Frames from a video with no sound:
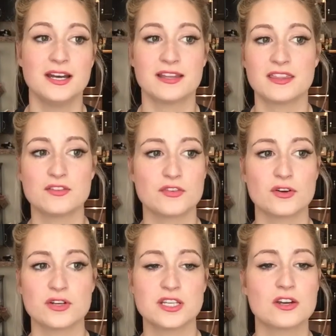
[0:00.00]
I think
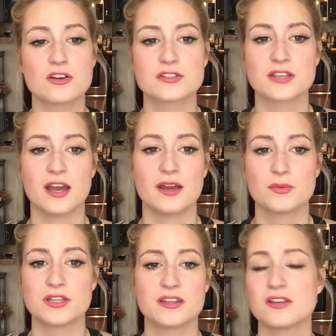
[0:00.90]
for years I
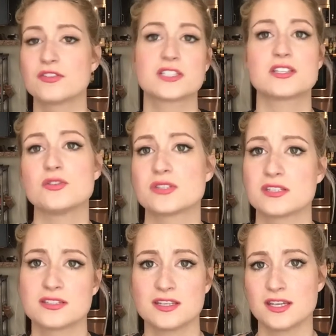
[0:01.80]
would think of
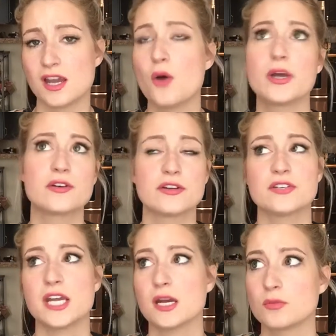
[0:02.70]
excuses thinking, oh, I don't
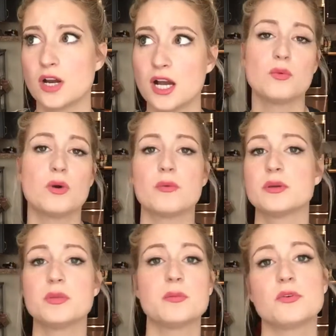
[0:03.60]
have a camera. What
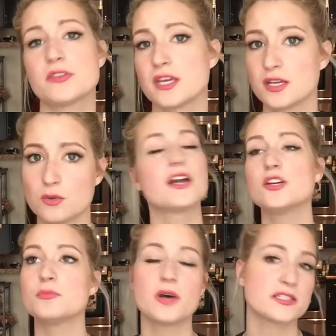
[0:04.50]
would people think? I
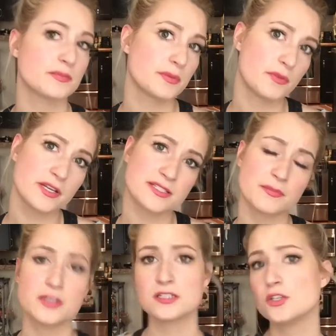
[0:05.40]
couldn't possibly bring
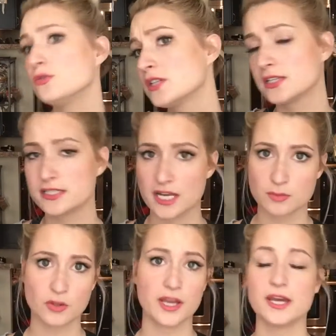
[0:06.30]
something new to the
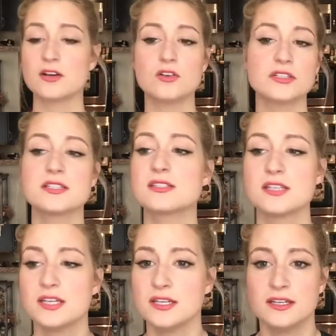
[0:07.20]
table. I had all these
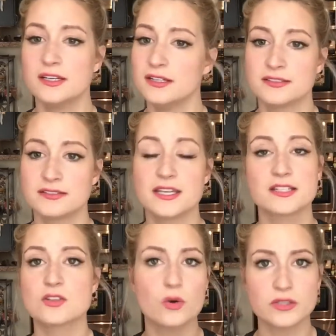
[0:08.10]

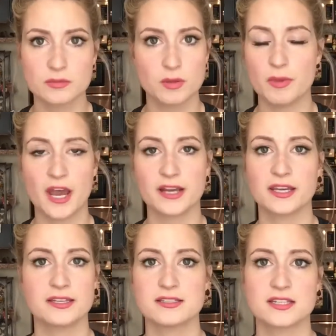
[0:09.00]
things holding me back
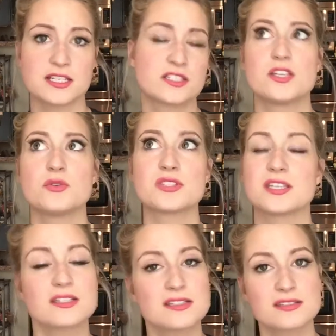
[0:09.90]
and
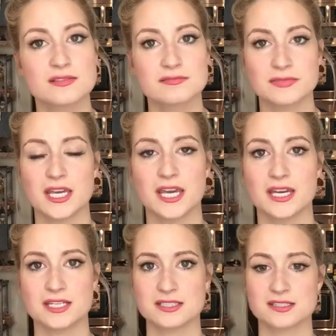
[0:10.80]
excuses
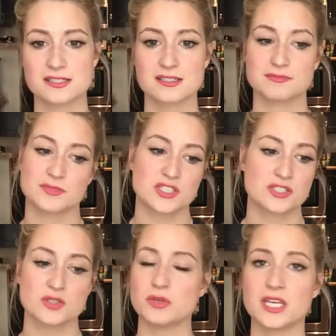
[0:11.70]
and
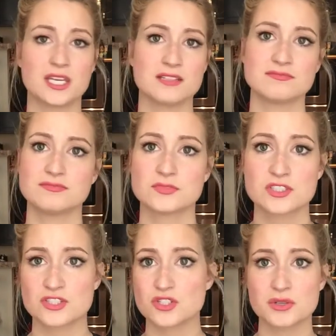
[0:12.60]
just doing it.
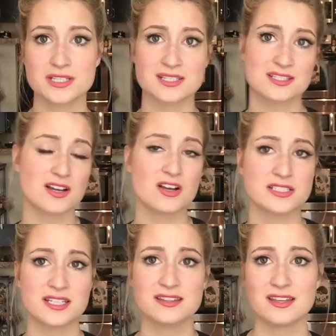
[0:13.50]
Just do it. doesn't
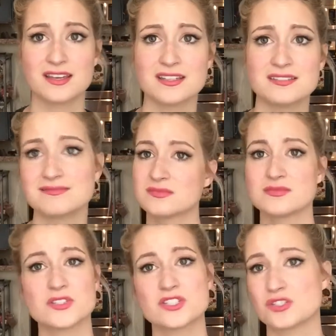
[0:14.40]
cost anything.
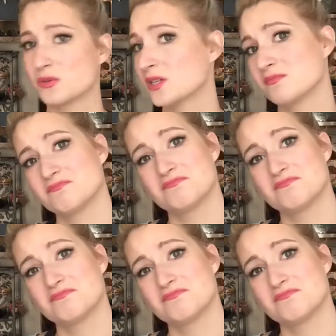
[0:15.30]
Just do it.